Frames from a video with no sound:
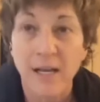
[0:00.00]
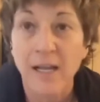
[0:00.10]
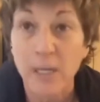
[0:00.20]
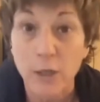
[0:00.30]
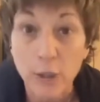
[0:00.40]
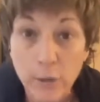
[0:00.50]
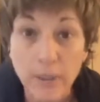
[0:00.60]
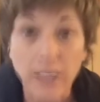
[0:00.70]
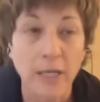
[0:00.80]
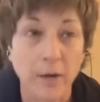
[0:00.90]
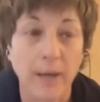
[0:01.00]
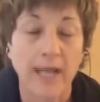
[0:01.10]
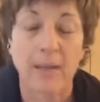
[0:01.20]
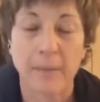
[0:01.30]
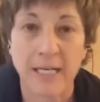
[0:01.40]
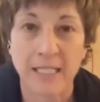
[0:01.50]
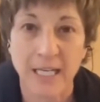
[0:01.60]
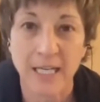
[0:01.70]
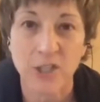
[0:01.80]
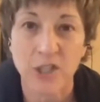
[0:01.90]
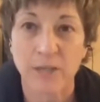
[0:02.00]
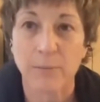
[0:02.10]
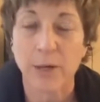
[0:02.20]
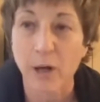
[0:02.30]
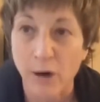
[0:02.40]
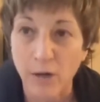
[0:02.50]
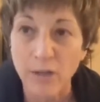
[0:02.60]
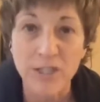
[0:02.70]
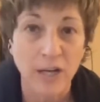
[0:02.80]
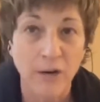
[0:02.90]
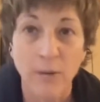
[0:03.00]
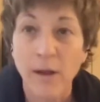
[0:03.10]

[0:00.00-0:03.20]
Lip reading: including yoga and meditation, but also